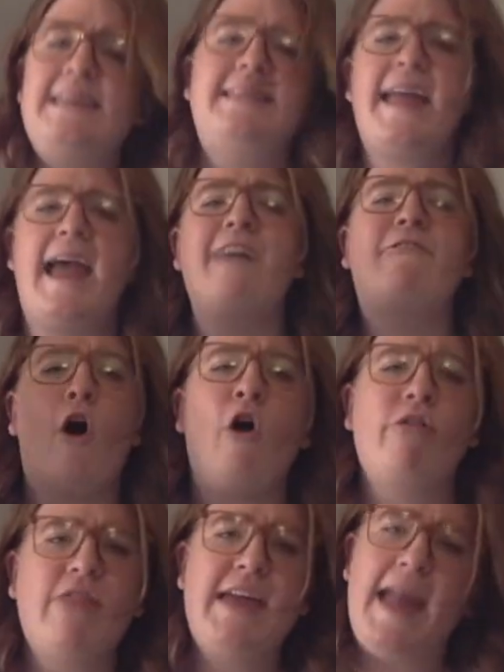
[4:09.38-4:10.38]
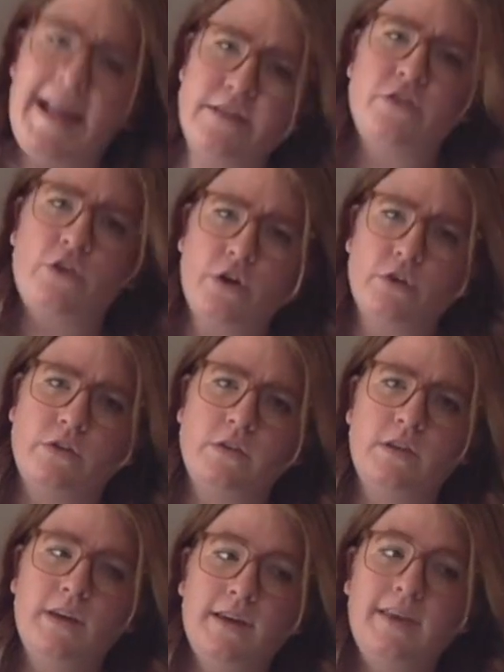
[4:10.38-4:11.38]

they have all the answers.